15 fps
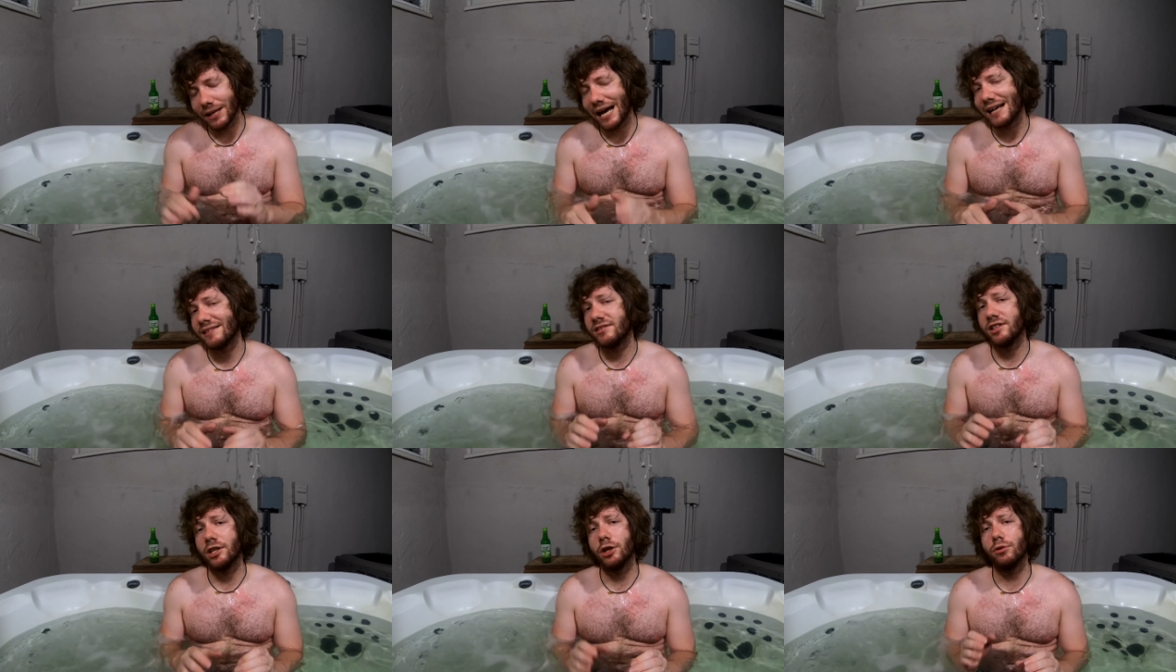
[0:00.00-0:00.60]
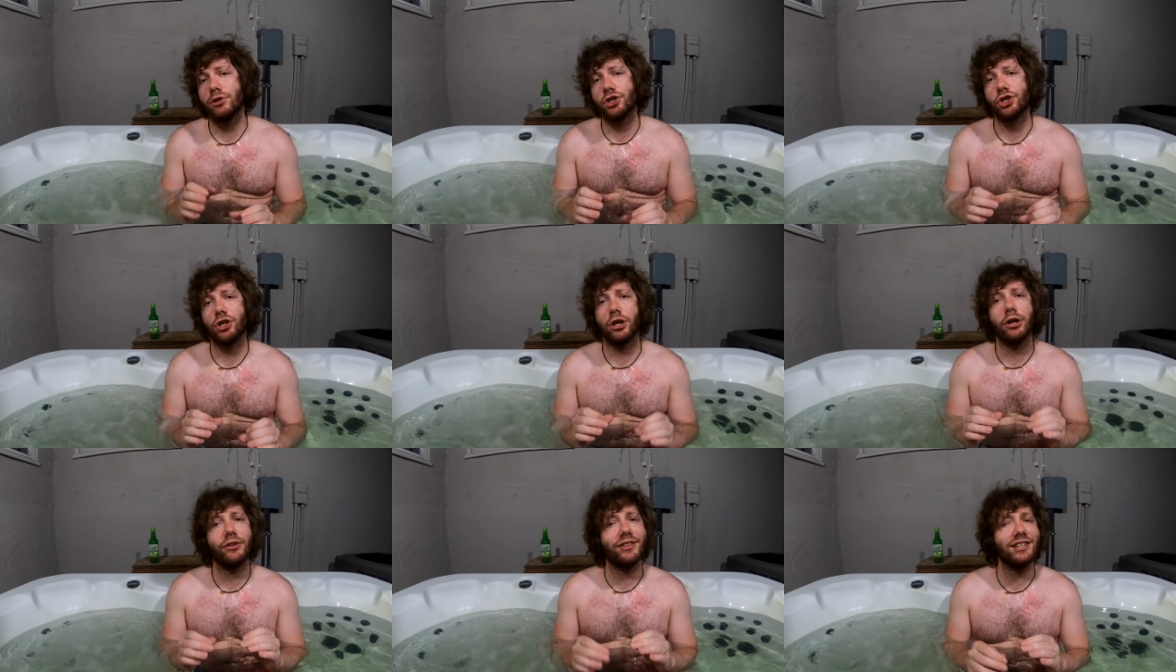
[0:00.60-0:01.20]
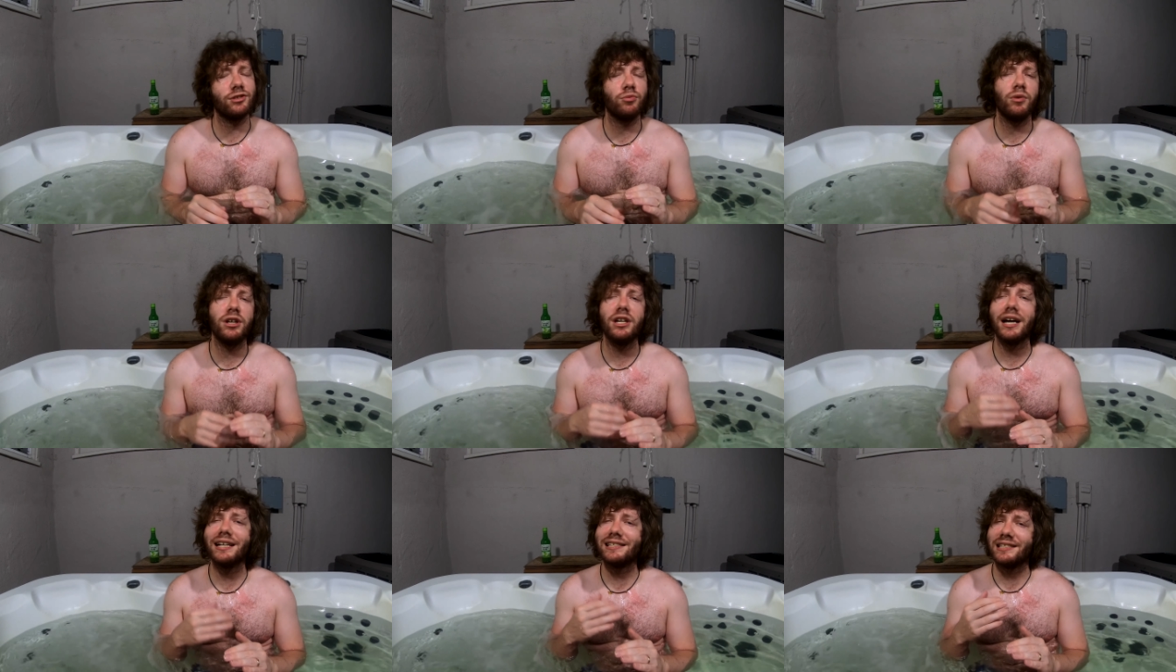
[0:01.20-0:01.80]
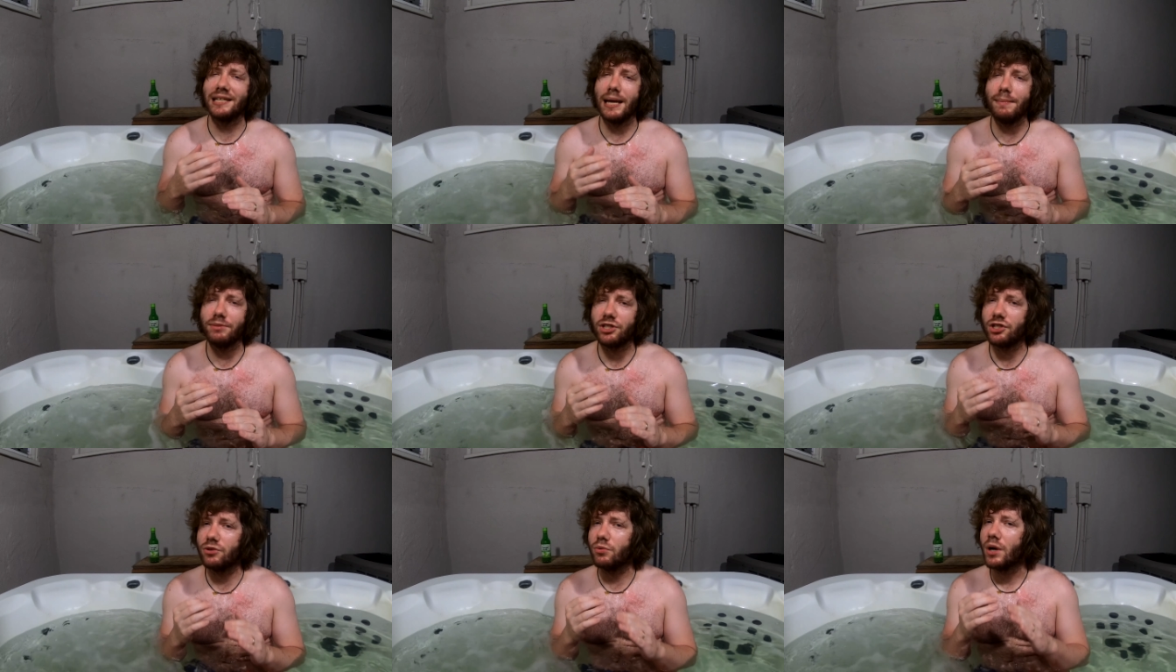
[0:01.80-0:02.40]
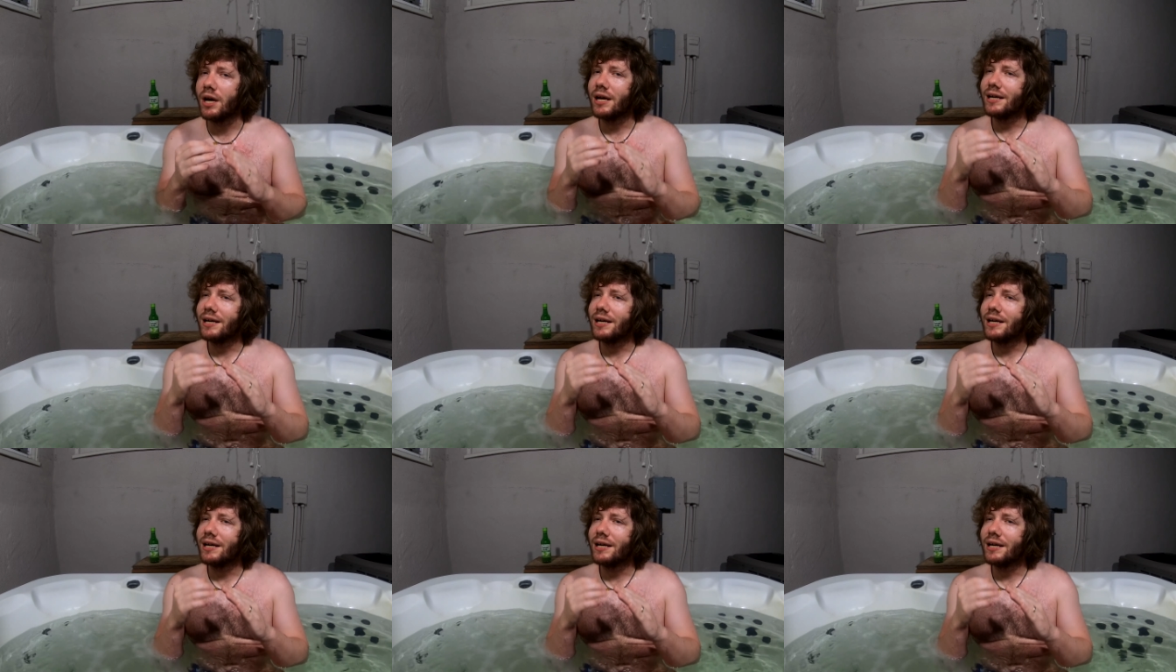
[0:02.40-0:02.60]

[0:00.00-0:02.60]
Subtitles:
blasting you with sugar. This one attempts to